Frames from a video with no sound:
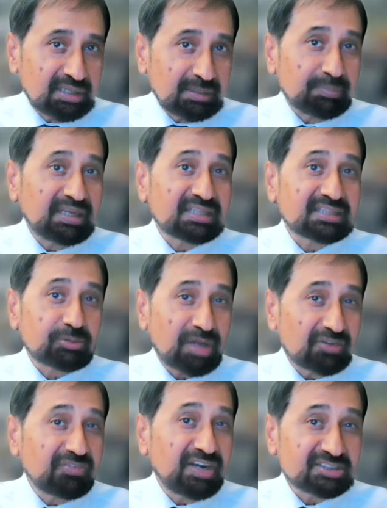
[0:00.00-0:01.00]
meaning the
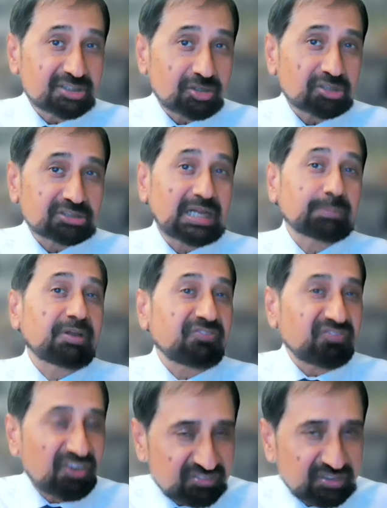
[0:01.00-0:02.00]
renovation cost can be
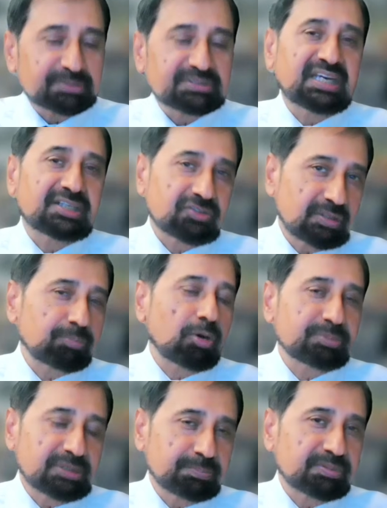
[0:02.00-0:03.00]
50% of the
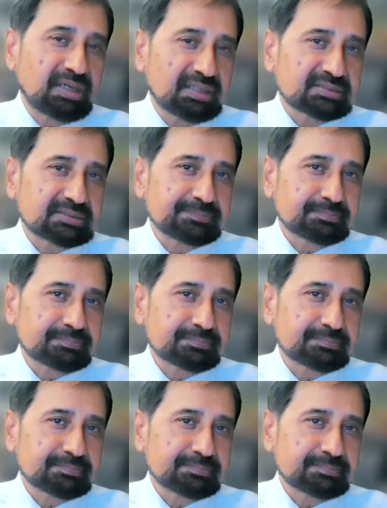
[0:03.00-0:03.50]
property price.